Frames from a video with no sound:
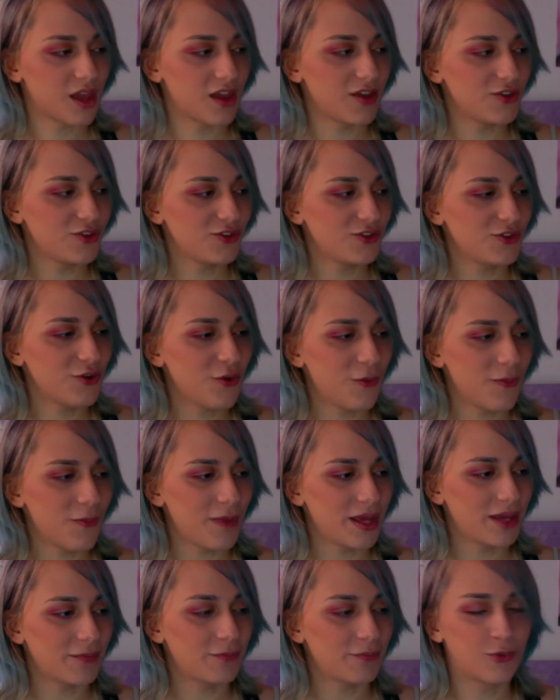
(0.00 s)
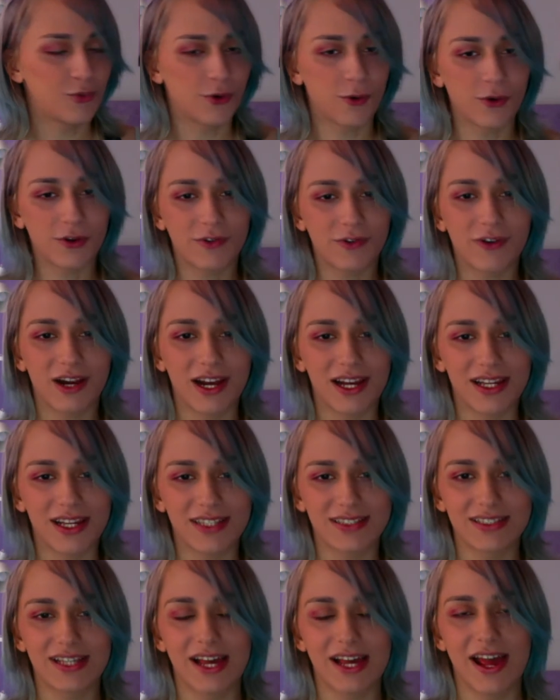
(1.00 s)
know, my progress,
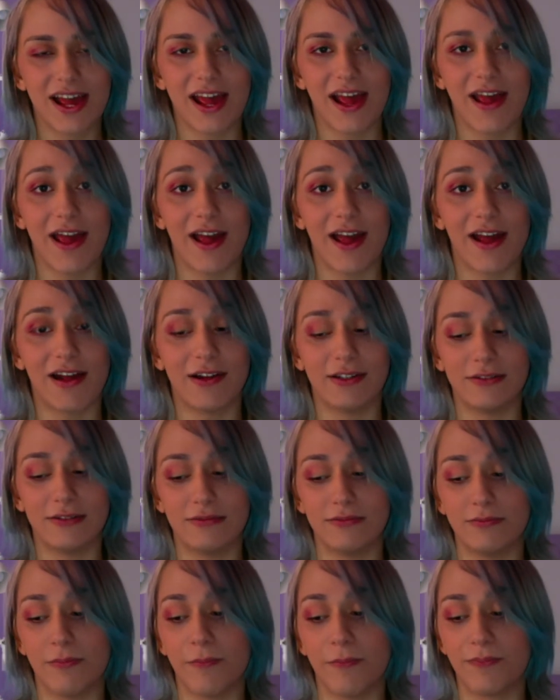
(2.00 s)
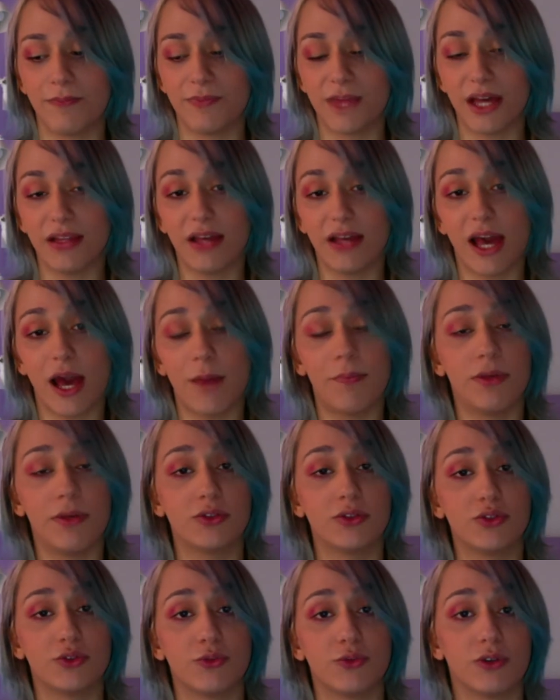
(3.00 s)
and that
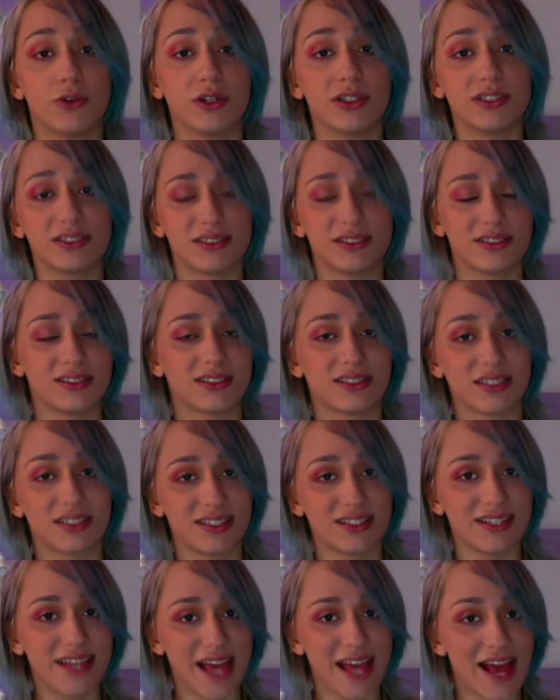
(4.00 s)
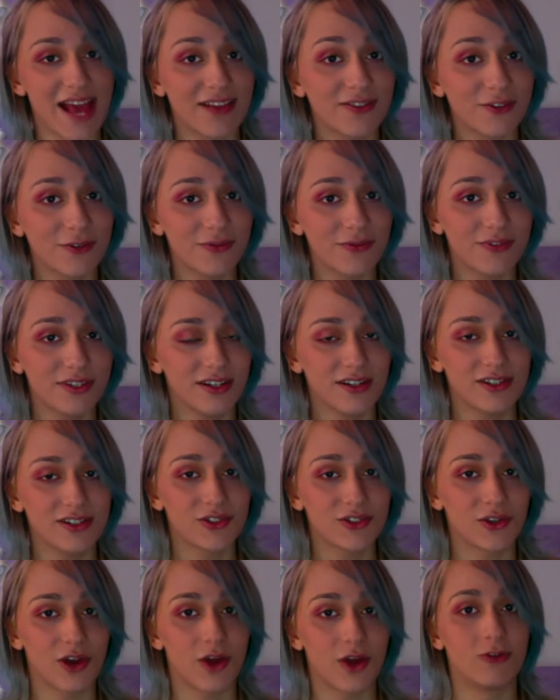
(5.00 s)
happened towards the end of the year.
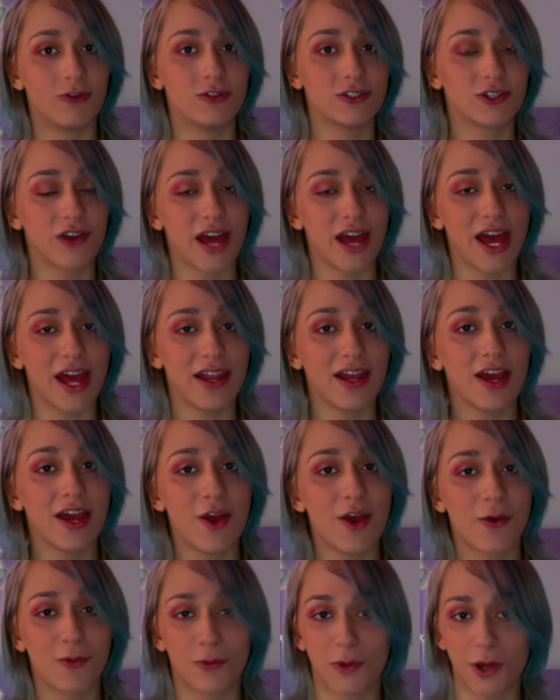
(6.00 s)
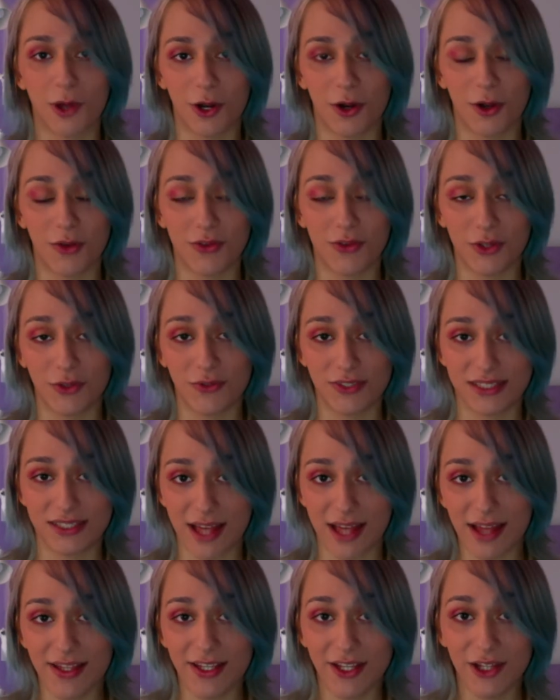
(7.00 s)
So I also had quite a lot of
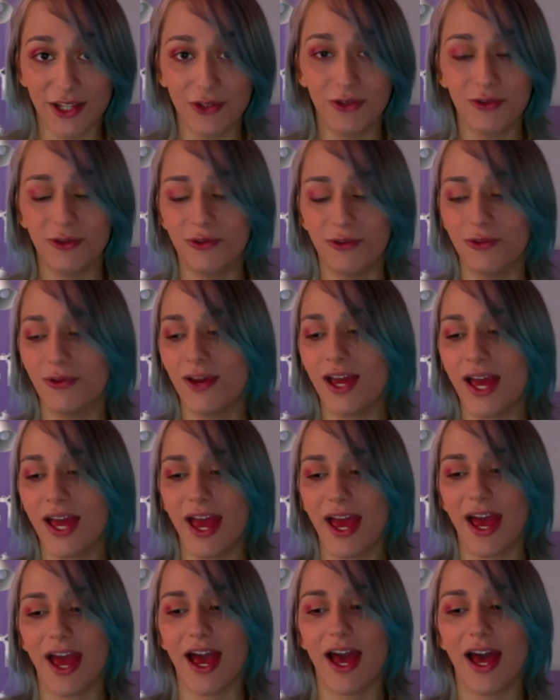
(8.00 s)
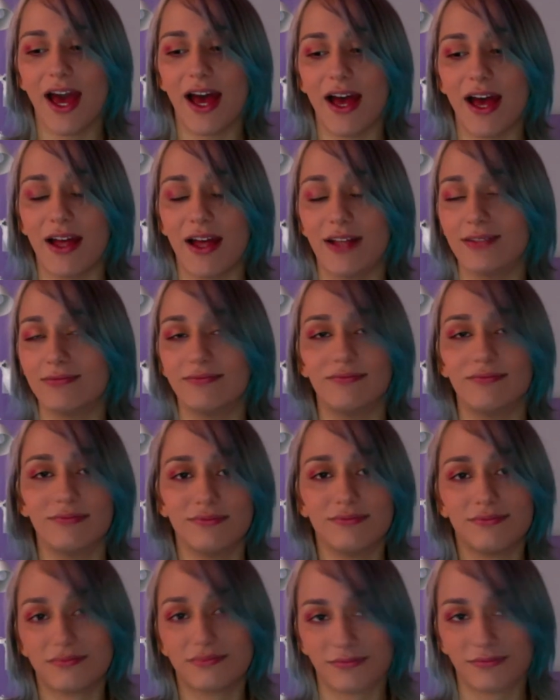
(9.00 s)
studying to do and
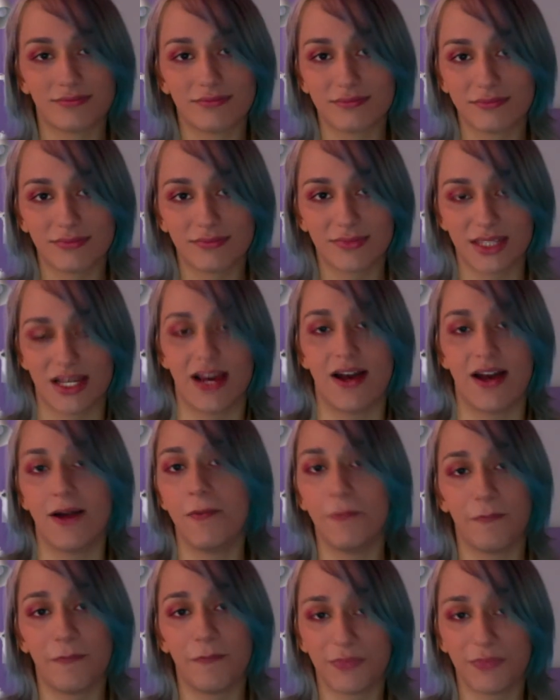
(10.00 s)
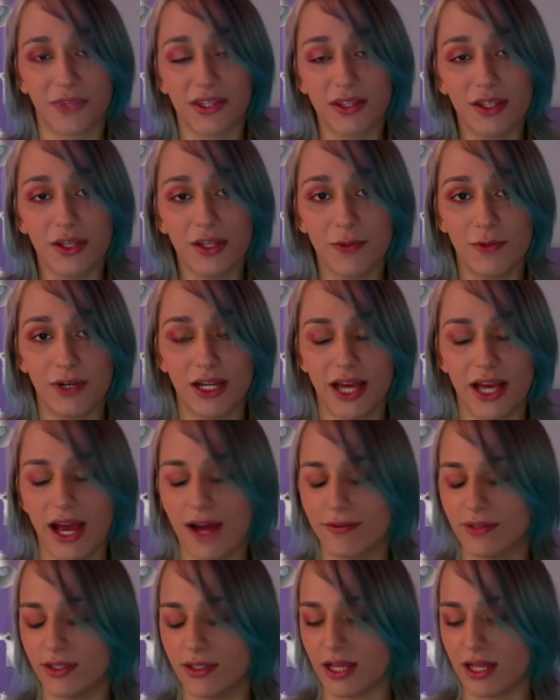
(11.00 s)
yeah, didn't really have
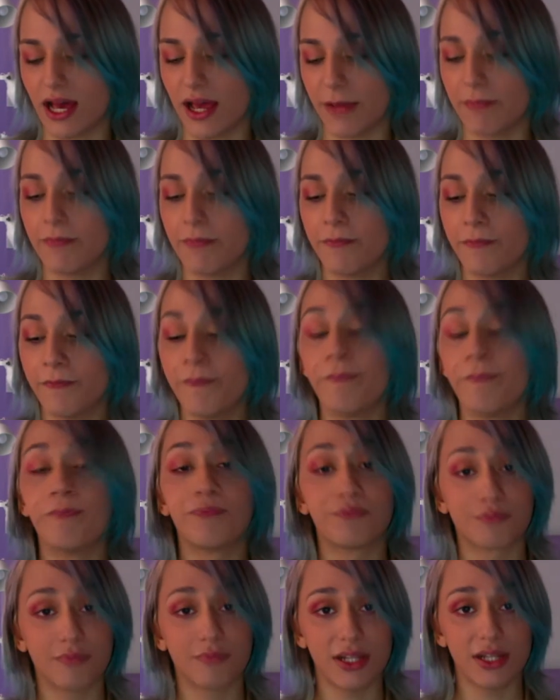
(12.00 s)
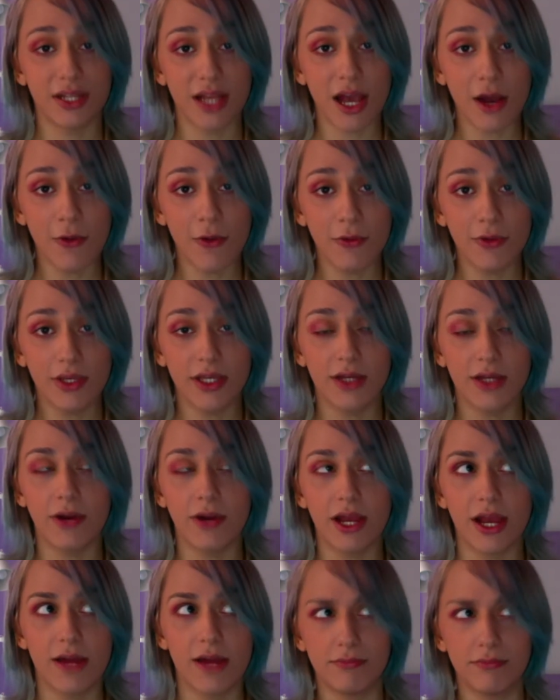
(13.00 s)
the time. But now here I
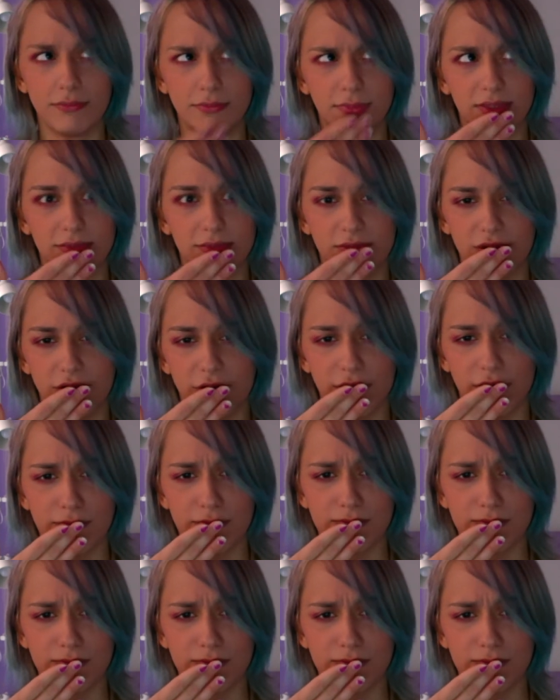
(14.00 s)
am. I'm sorry.